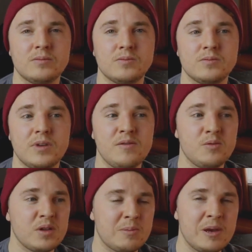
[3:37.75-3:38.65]
Even
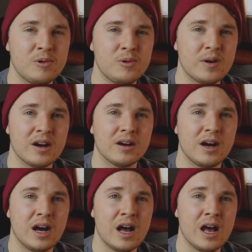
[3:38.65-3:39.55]
with people where
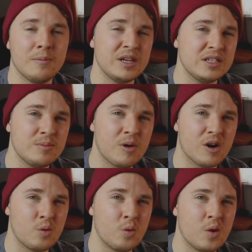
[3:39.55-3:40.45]
a PC
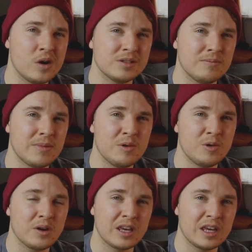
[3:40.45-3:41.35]
part wasn't maybe
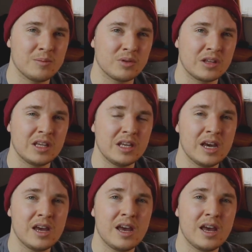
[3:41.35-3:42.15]
working completely,